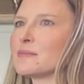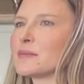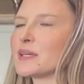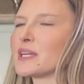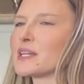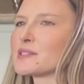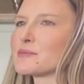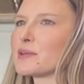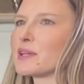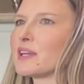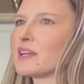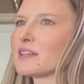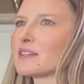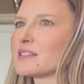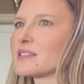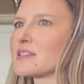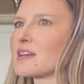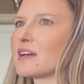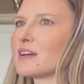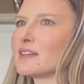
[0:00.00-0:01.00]
Because we can't
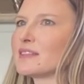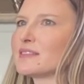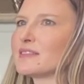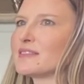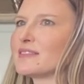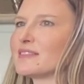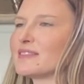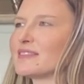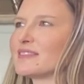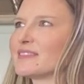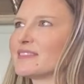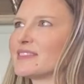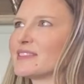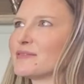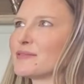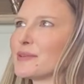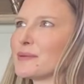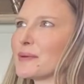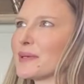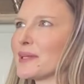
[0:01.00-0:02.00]
decide
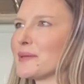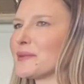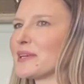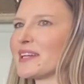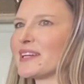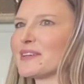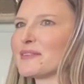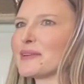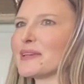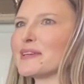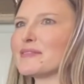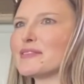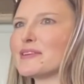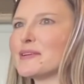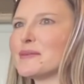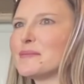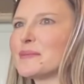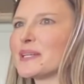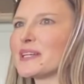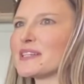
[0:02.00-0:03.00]
if we really want to get rid of
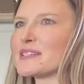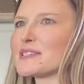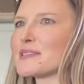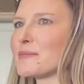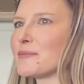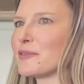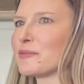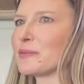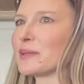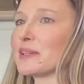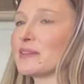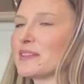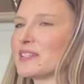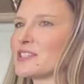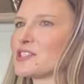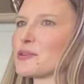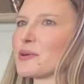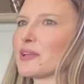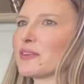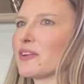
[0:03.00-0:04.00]
them, because some of them we
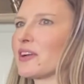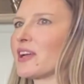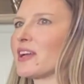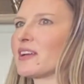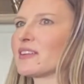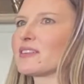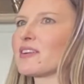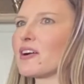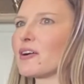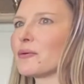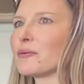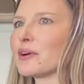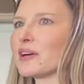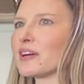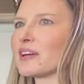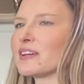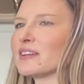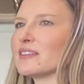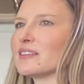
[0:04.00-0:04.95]
enjoy looking at the artwork. And